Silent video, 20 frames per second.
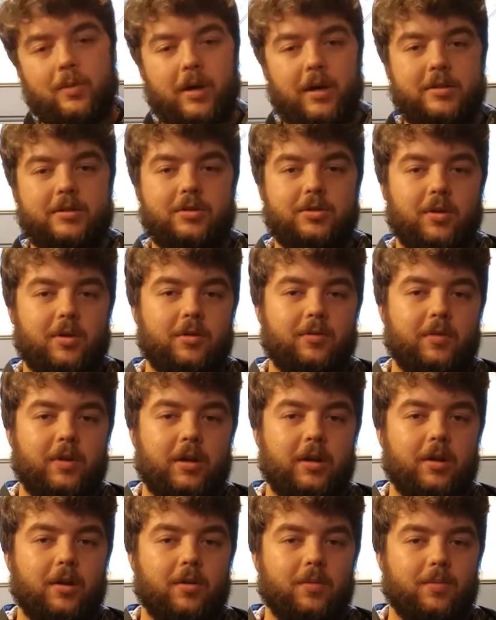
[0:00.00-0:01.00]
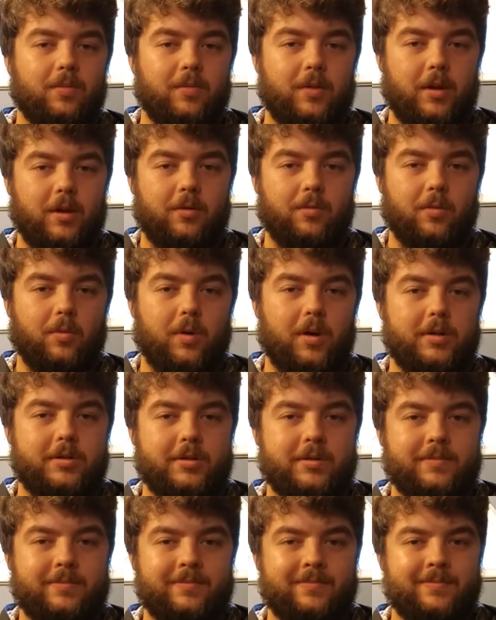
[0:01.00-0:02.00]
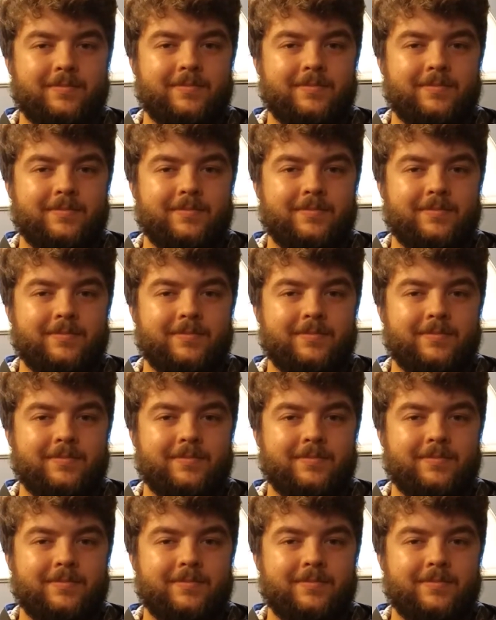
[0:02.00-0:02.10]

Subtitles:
you guys enjoyed the video. Thank you for watching.